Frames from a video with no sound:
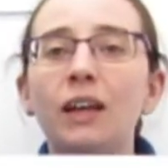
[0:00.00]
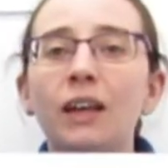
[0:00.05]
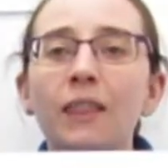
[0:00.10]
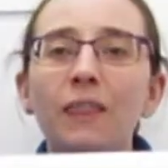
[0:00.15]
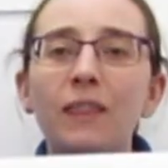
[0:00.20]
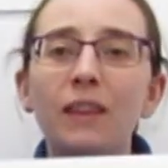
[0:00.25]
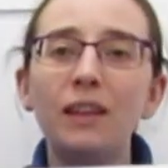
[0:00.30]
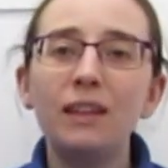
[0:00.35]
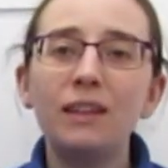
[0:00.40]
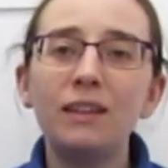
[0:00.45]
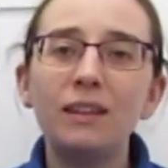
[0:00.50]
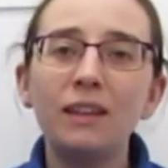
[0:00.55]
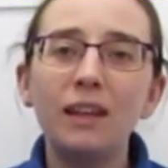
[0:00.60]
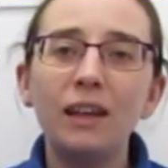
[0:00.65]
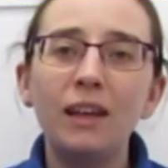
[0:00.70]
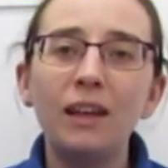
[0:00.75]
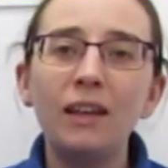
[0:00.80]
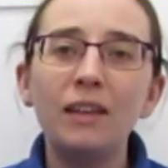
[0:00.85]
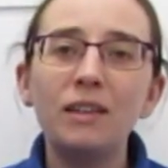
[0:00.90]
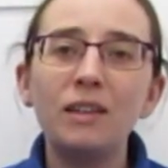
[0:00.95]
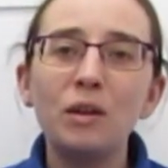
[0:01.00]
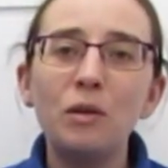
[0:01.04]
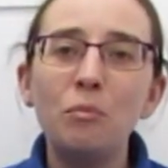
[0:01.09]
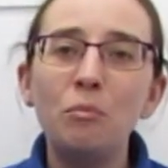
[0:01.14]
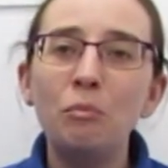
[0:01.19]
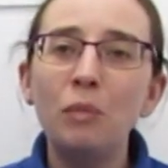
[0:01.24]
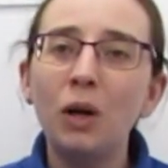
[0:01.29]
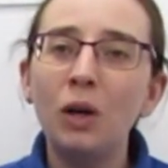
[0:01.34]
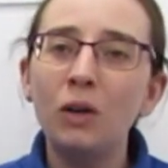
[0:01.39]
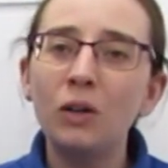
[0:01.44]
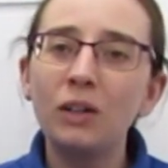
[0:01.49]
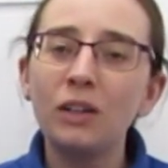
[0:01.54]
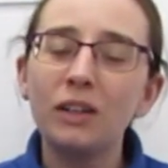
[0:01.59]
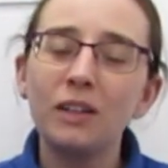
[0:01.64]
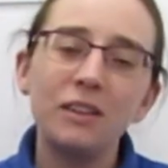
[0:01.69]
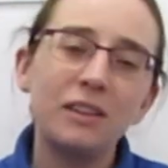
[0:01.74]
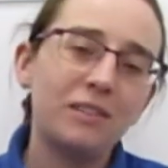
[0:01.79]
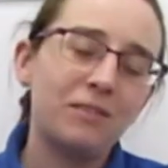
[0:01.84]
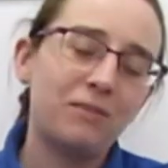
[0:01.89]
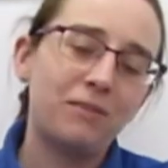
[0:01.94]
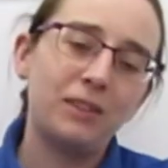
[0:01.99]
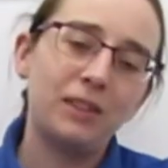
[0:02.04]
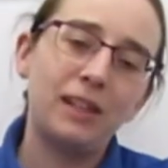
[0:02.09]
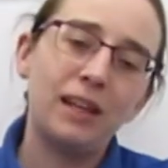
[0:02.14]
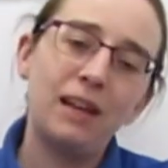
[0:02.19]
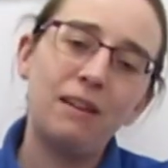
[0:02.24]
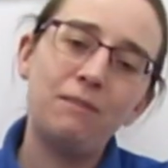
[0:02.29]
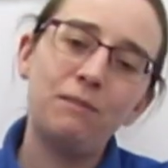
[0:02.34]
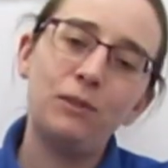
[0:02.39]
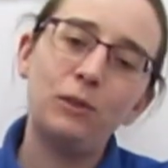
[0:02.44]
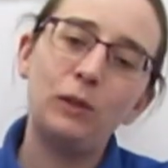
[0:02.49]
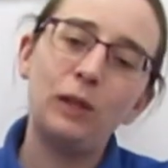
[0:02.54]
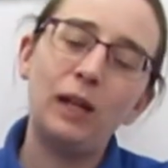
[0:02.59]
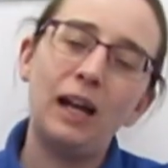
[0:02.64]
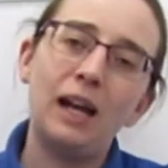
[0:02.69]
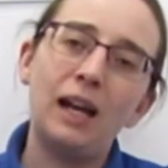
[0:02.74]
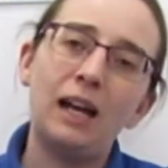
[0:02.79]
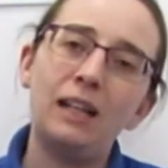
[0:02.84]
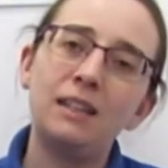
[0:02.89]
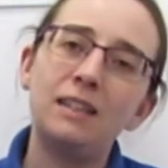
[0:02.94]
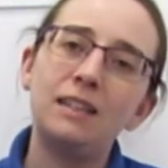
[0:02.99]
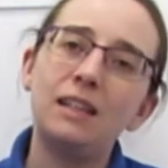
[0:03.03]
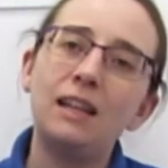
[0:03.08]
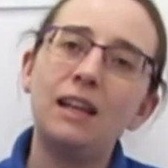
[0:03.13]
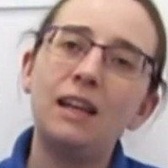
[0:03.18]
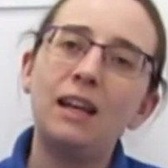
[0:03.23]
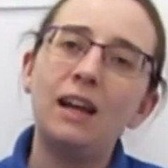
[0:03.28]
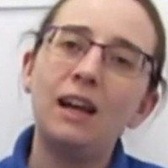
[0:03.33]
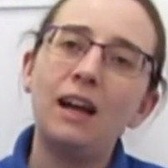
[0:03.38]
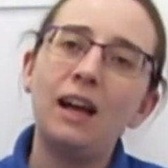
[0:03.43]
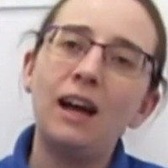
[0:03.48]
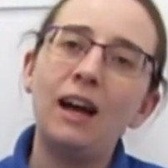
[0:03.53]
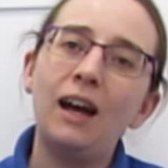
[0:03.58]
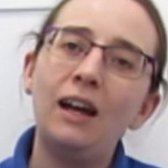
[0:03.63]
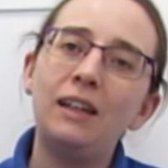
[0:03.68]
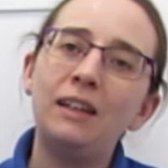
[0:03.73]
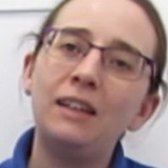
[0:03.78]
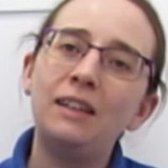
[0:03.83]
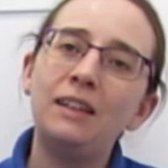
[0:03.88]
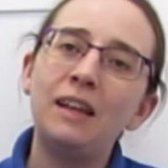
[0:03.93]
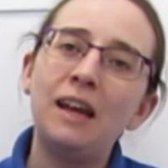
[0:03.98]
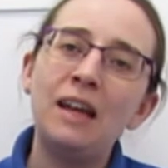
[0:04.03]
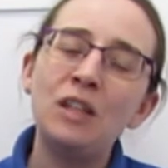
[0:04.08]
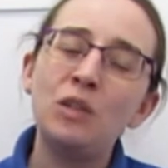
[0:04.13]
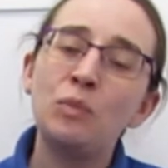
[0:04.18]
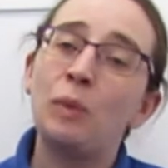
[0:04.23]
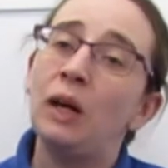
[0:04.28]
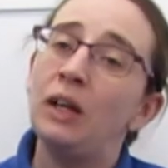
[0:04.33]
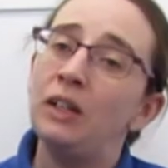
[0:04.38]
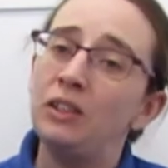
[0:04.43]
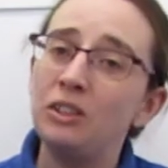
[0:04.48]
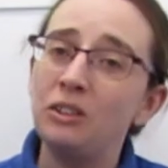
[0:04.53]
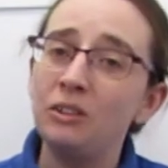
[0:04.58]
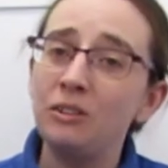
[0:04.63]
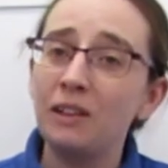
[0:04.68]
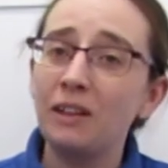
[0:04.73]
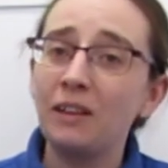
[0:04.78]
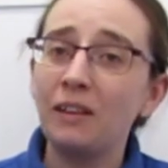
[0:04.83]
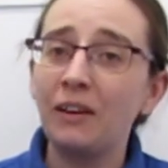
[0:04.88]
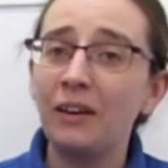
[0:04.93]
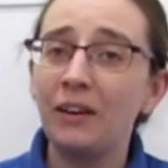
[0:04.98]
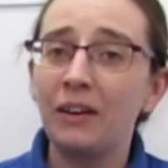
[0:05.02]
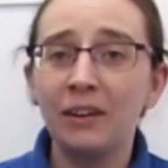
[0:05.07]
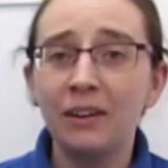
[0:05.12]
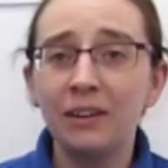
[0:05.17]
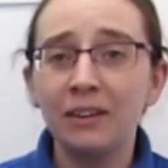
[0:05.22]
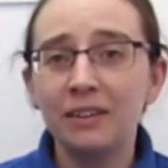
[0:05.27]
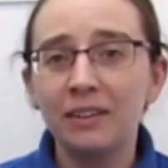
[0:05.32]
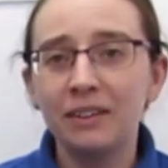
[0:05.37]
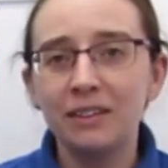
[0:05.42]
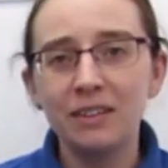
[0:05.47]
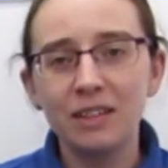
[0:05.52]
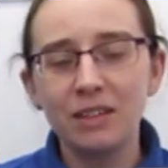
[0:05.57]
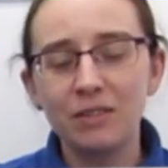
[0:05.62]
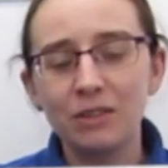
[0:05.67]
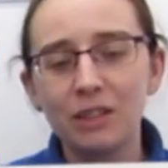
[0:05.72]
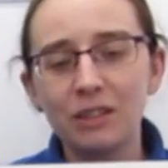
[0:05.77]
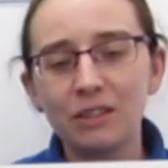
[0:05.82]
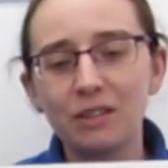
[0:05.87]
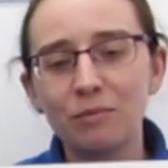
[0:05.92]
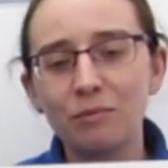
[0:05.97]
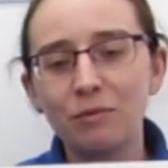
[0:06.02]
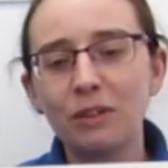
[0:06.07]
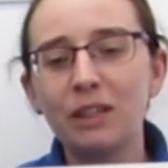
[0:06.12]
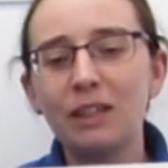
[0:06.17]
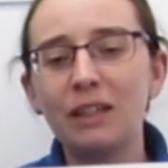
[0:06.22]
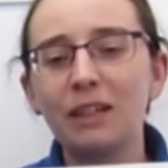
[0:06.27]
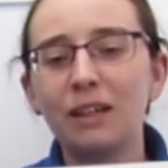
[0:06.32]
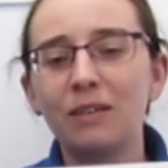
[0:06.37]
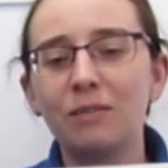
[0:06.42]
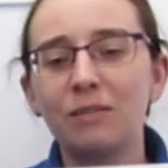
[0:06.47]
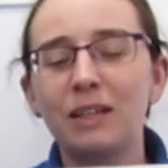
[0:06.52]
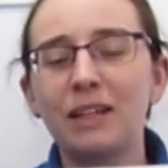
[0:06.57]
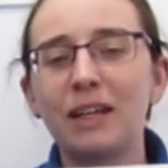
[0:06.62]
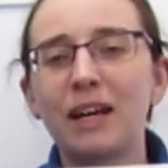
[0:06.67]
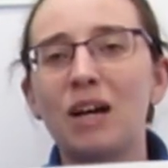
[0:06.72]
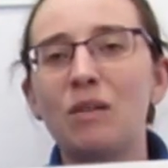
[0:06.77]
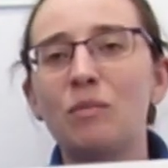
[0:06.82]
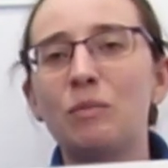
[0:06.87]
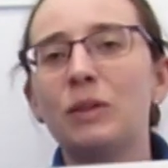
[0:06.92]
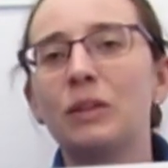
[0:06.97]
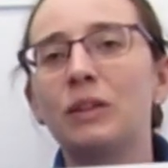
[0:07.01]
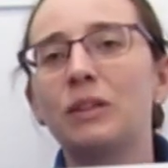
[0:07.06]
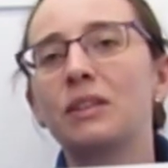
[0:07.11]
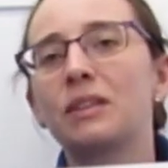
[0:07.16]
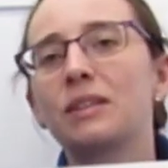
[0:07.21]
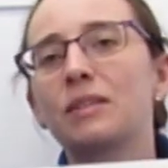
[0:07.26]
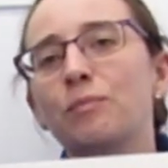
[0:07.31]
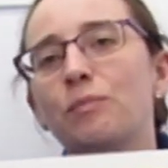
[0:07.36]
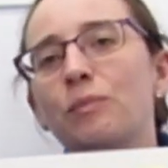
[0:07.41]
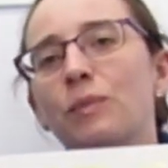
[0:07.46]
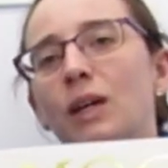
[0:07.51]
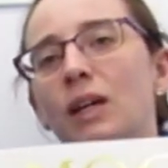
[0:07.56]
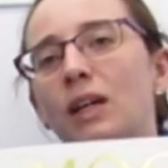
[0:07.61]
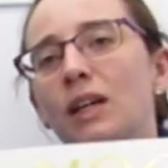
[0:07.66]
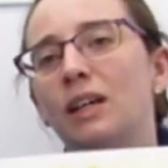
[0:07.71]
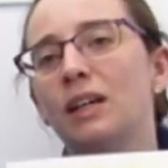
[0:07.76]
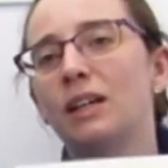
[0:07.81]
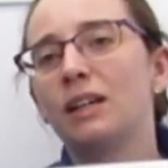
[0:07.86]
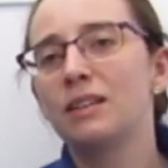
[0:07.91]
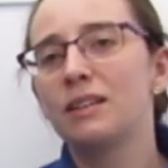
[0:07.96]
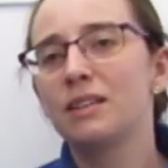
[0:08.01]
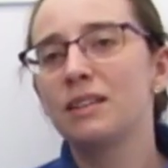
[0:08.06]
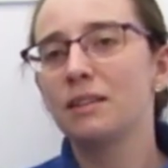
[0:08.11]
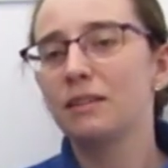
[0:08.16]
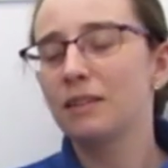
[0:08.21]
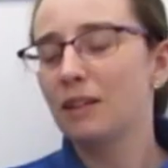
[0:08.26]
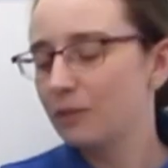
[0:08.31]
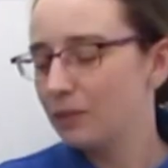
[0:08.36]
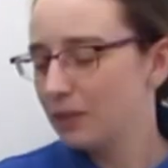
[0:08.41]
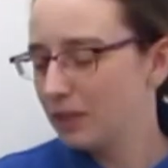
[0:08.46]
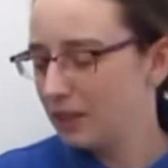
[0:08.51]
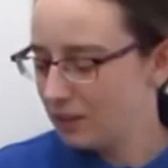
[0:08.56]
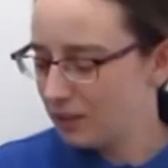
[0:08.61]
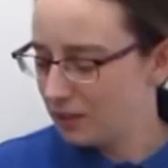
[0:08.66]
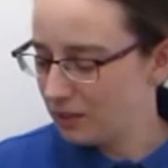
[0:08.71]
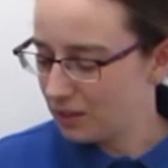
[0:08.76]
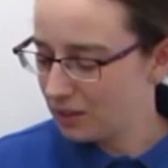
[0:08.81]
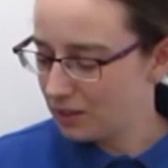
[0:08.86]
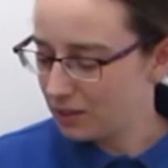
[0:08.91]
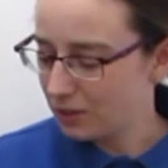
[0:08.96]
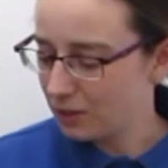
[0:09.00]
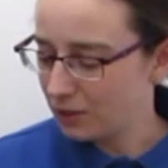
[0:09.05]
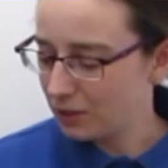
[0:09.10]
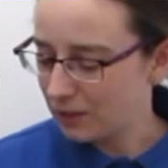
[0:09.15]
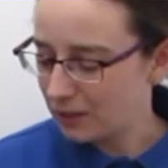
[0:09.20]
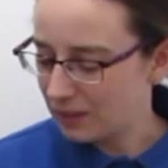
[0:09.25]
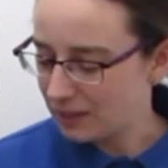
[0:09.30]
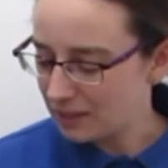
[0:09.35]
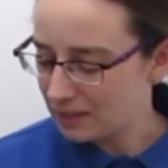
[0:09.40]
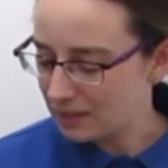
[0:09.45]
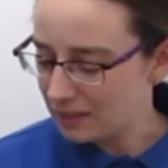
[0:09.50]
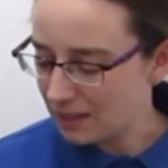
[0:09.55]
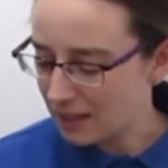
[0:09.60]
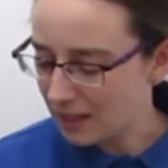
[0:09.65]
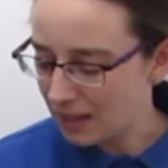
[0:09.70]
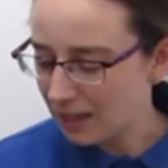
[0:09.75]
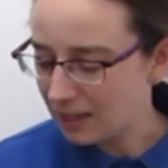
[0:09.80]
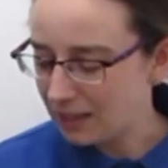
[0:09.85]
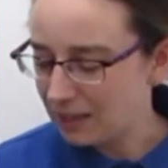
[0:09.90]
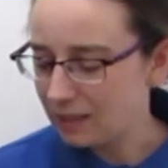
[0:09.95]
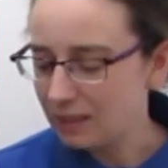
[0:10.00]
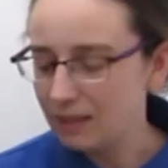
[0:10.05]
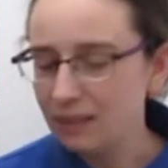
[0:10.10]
This is Mog the Forgetful Cat, and it's by Judith Kerr. She wrote some really lovely cat books. So I'll read you the story today.